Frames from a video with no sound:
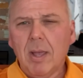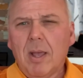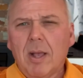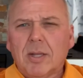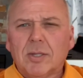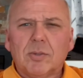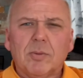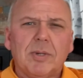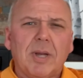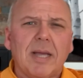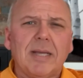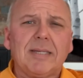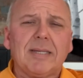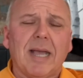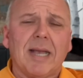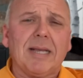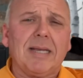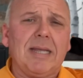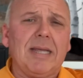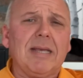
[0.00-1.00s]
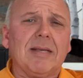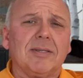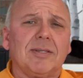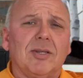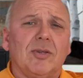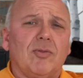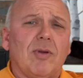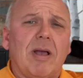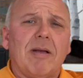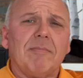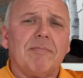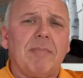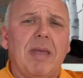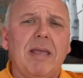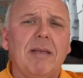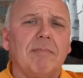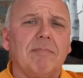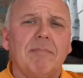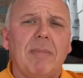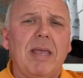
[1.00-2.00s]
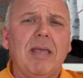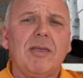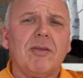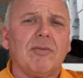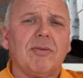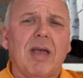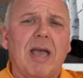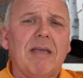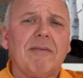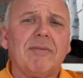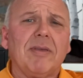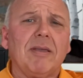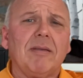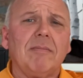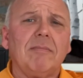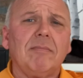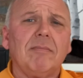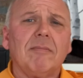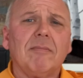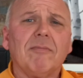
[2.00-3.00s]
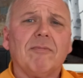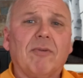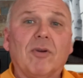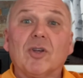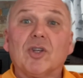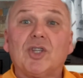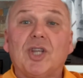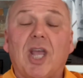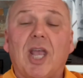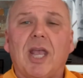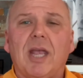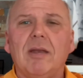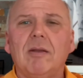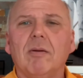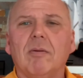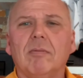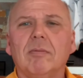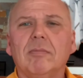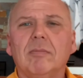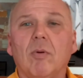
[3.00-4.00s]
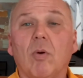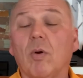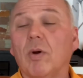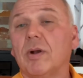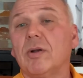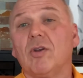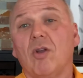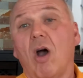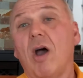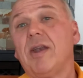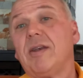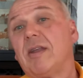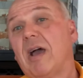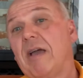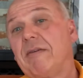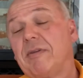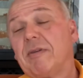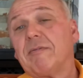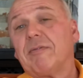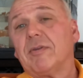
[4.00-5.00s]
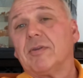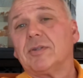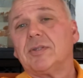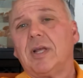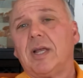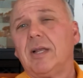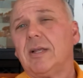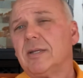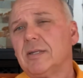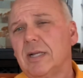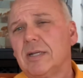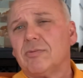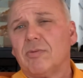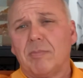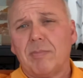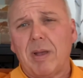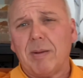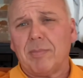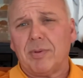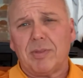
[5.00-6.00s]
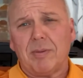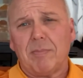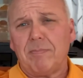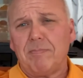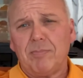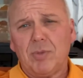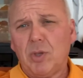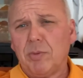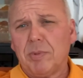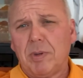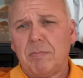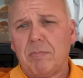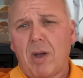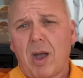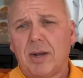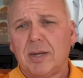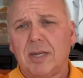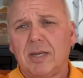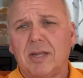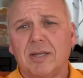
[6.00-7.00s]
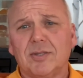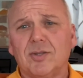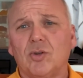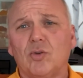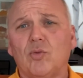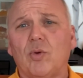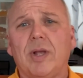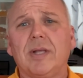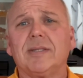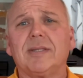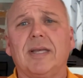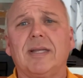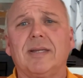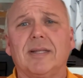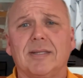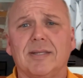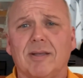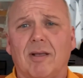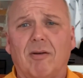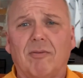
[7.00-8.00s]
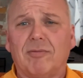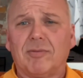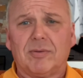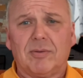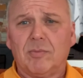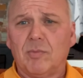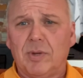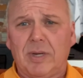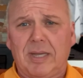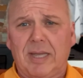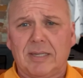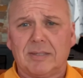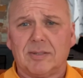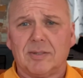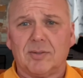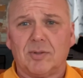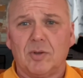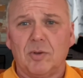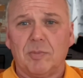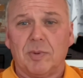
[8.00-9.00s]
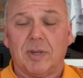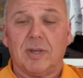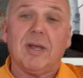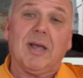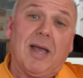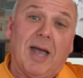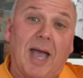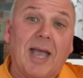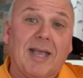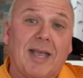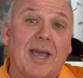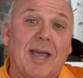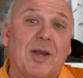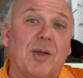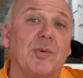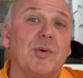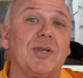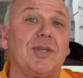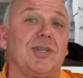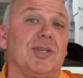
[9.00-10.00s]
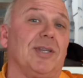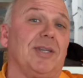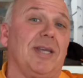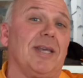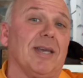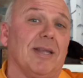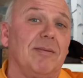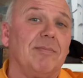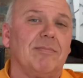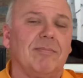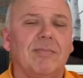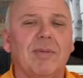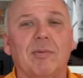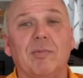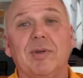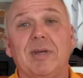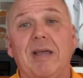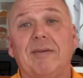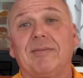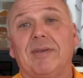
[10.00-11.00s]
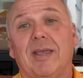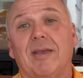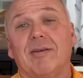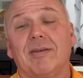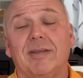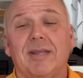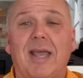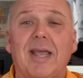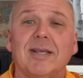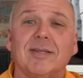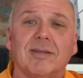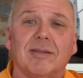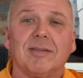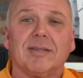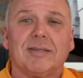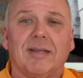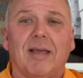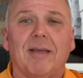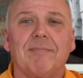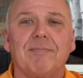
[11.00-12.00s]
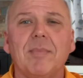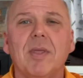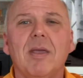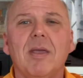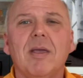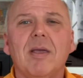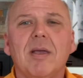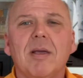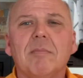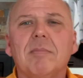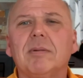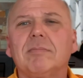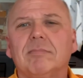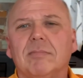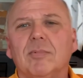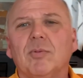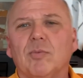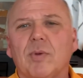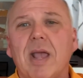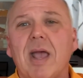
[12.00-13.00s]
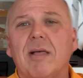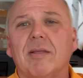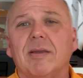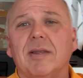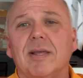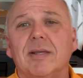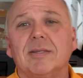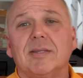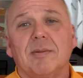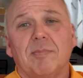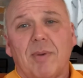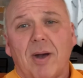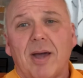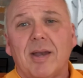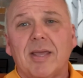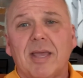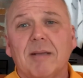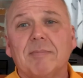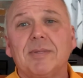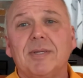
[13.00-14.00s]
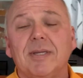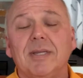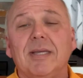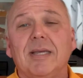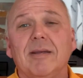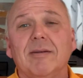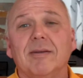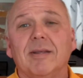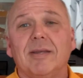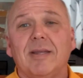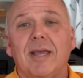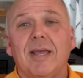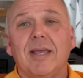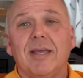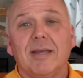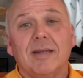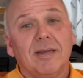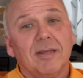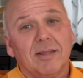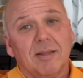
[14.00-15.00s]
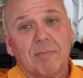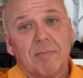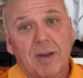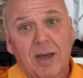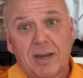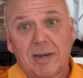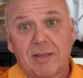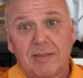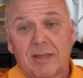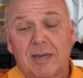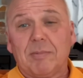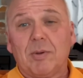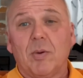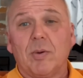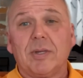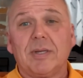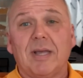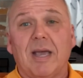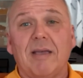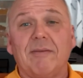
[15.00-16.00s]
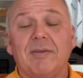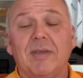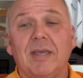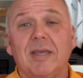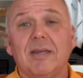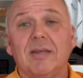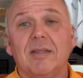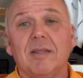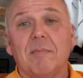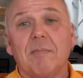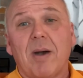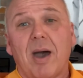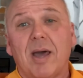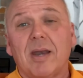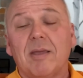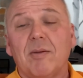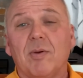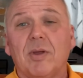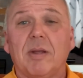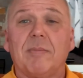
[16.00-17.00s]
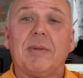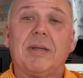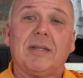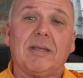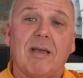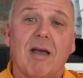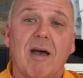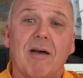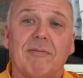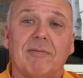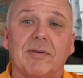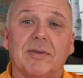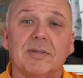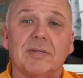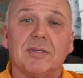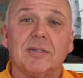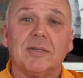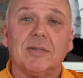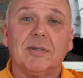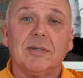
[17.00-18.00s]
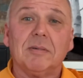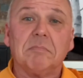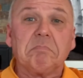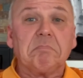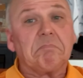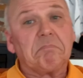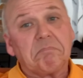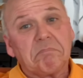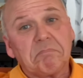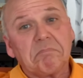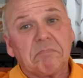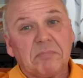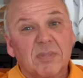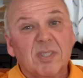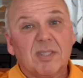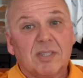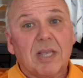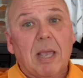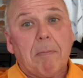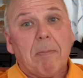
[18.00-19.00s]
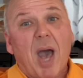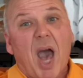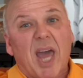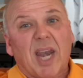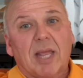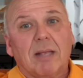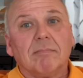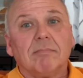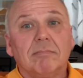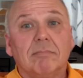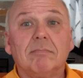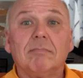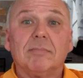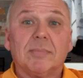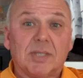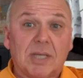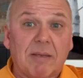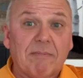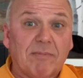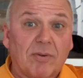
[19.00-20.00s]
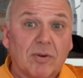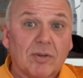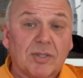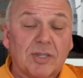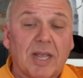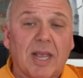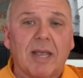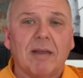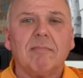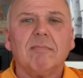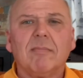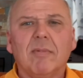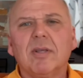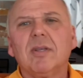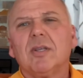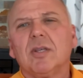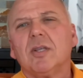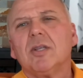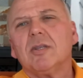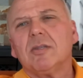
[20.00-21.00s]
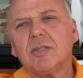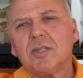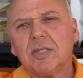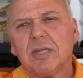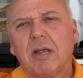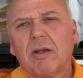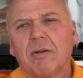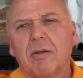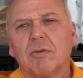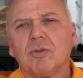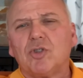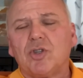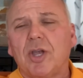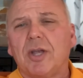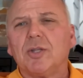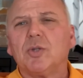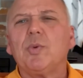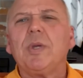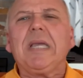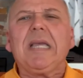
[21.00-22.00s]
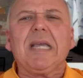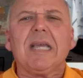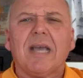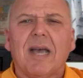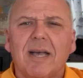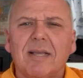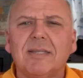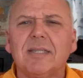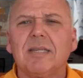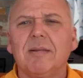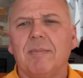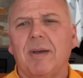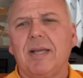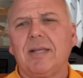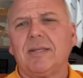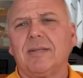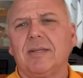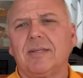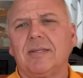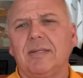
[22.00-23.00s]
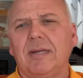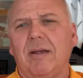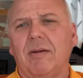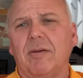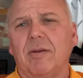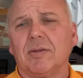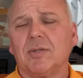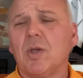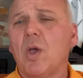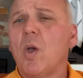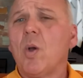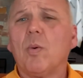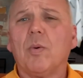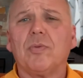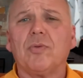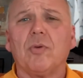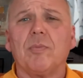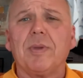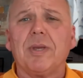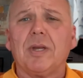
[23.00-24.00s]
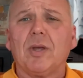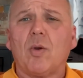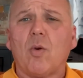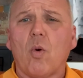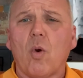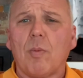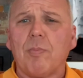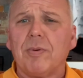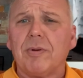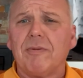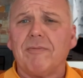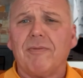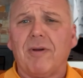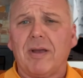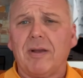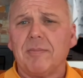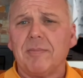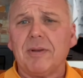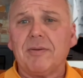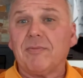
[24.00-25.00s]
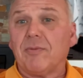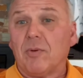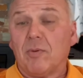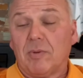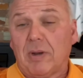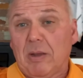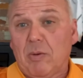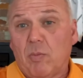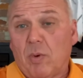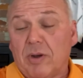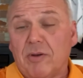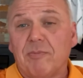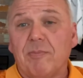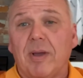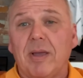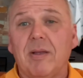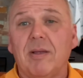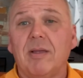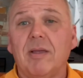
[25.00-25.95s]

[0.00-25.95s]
So a nice idea is to make your diving first aid or non-diving first aid, because let's remember, the human body doesn't transcend itself when it gets to scuba. I kind of wish it did. I wouldn't have to carry tanks all the time. But the reality is the body I'm sitting here today in and the body that I'm going diving in and the body when I'm at the office, same body, same first aid. Scenarios change. We can customize the scenarios, whether it be in a corporate environment for like one of my